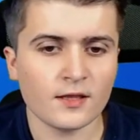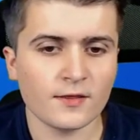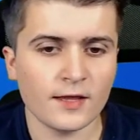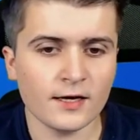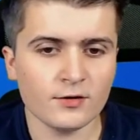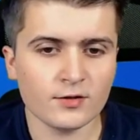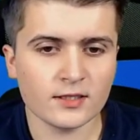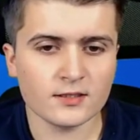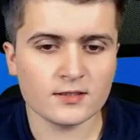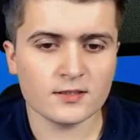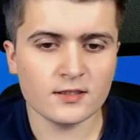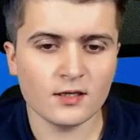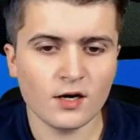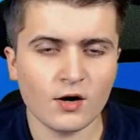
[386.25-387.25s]
There you can
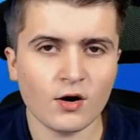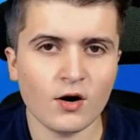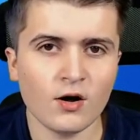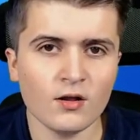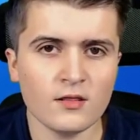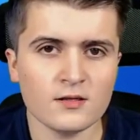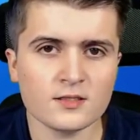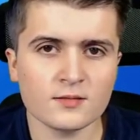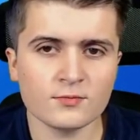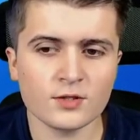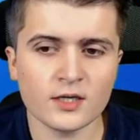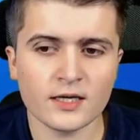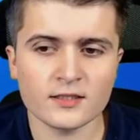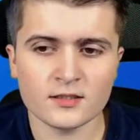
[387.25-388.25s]
see all the
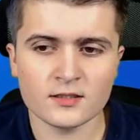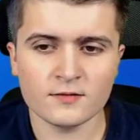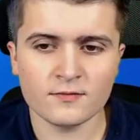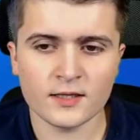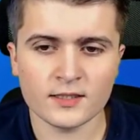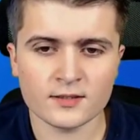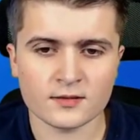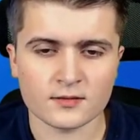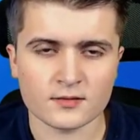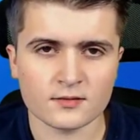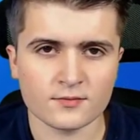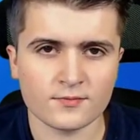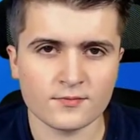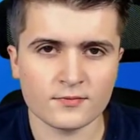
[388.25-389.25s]
simulated
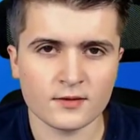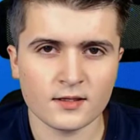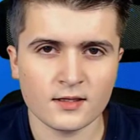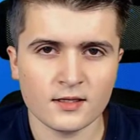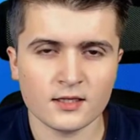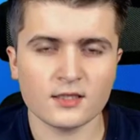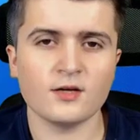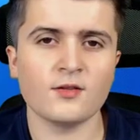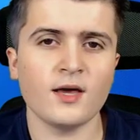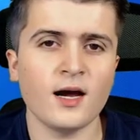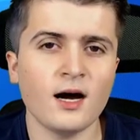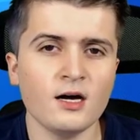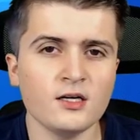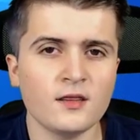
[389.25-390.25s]
devices. Now
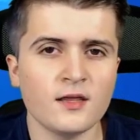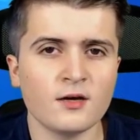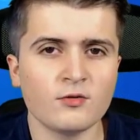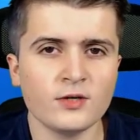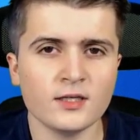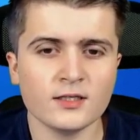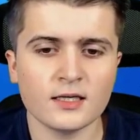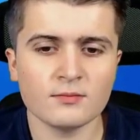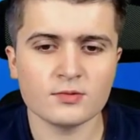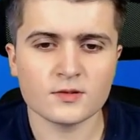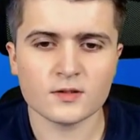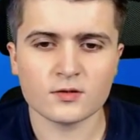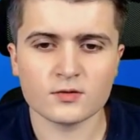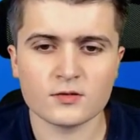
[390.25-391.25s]
there aren't their real
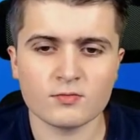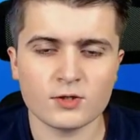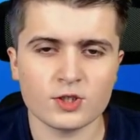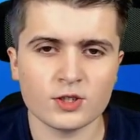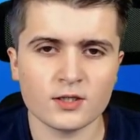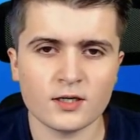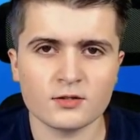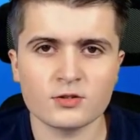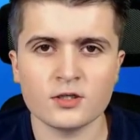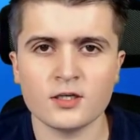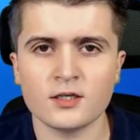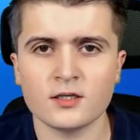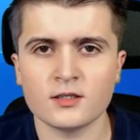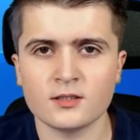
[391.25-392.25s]
names, so switching
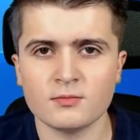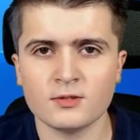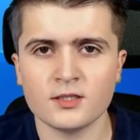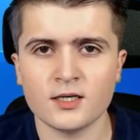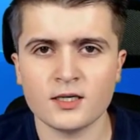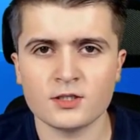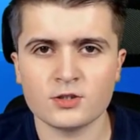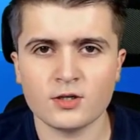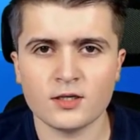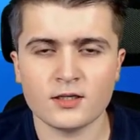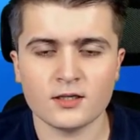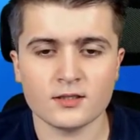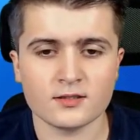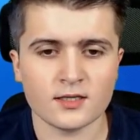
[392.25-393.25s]
actuator, dimming
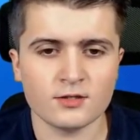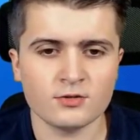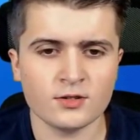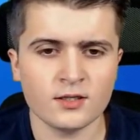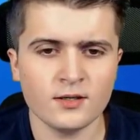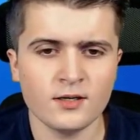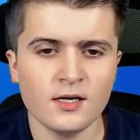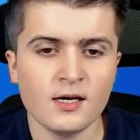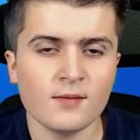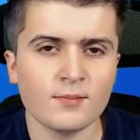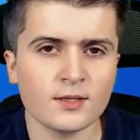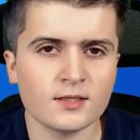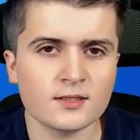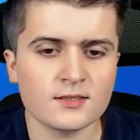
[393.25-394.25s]
actuator, etc.
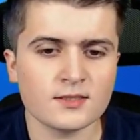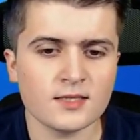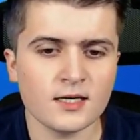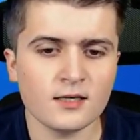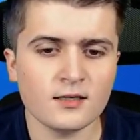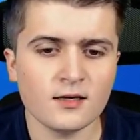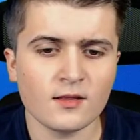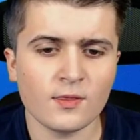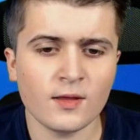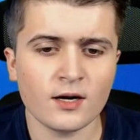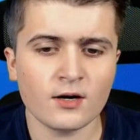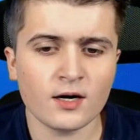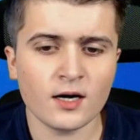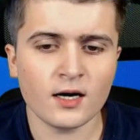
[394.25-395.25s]
But instead
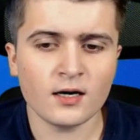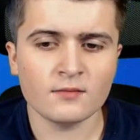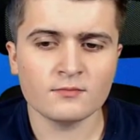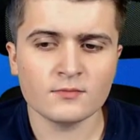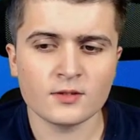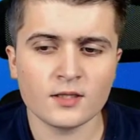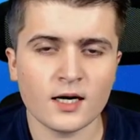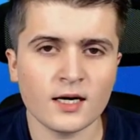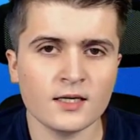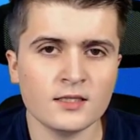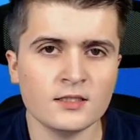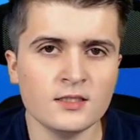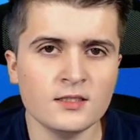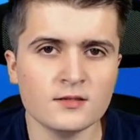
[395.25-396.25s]
there are
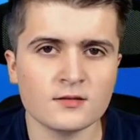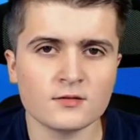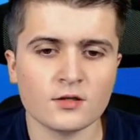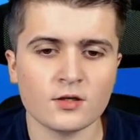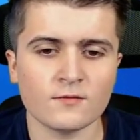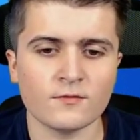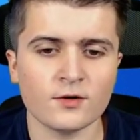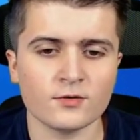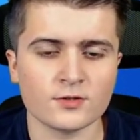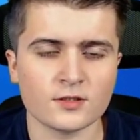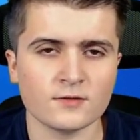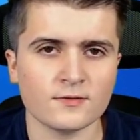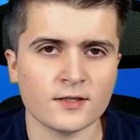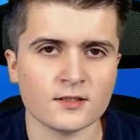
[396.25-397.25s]
IDs of
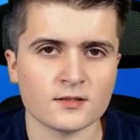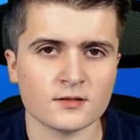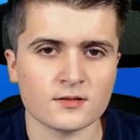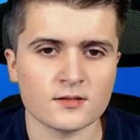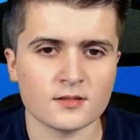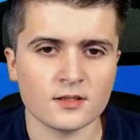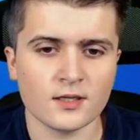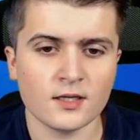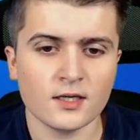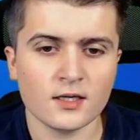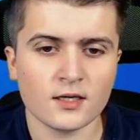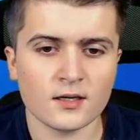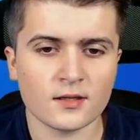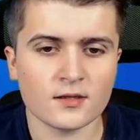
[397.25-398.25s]
those devices.
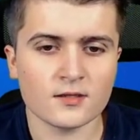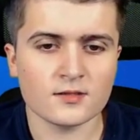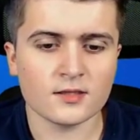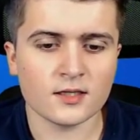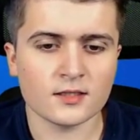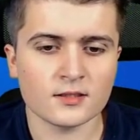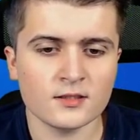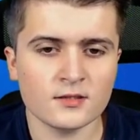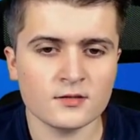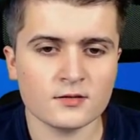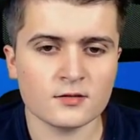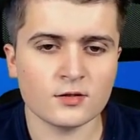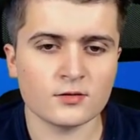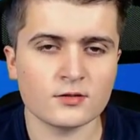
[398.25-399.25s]
And these
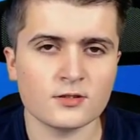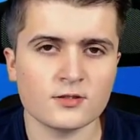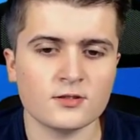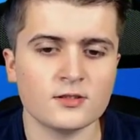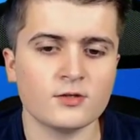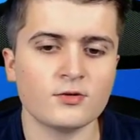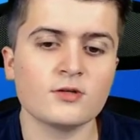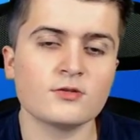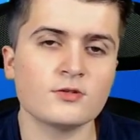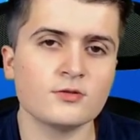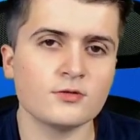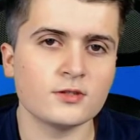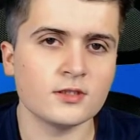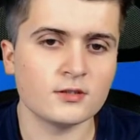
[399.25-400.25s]
IDs, so D0
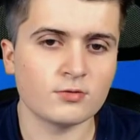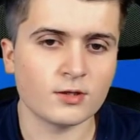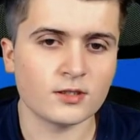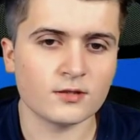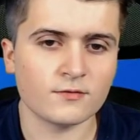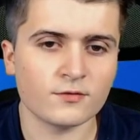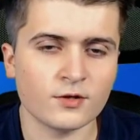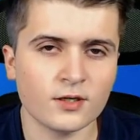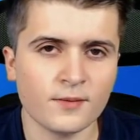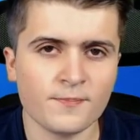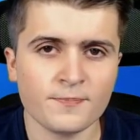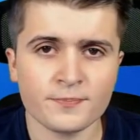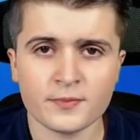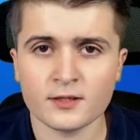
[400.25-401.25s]
to
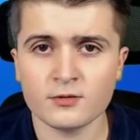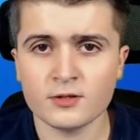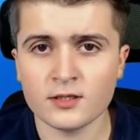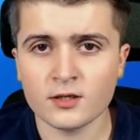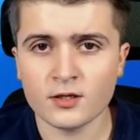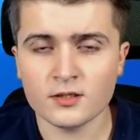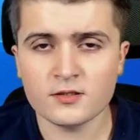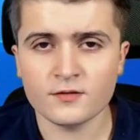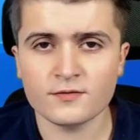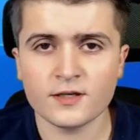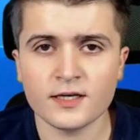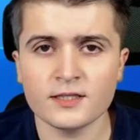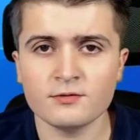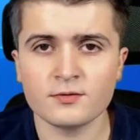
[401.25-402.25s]
D24, you can also
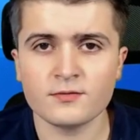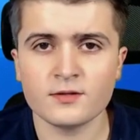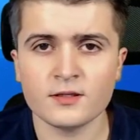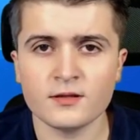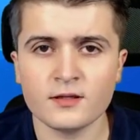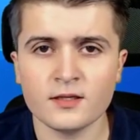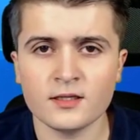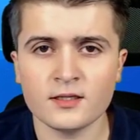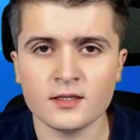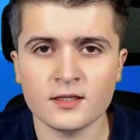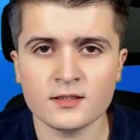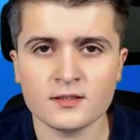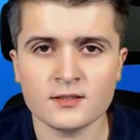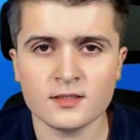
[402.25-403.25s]
find within the
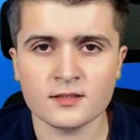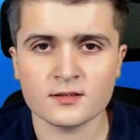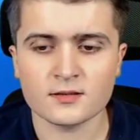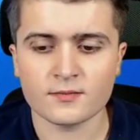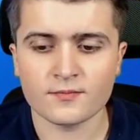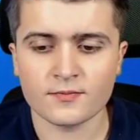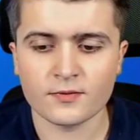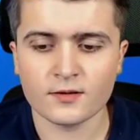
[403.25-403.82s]
ETS6.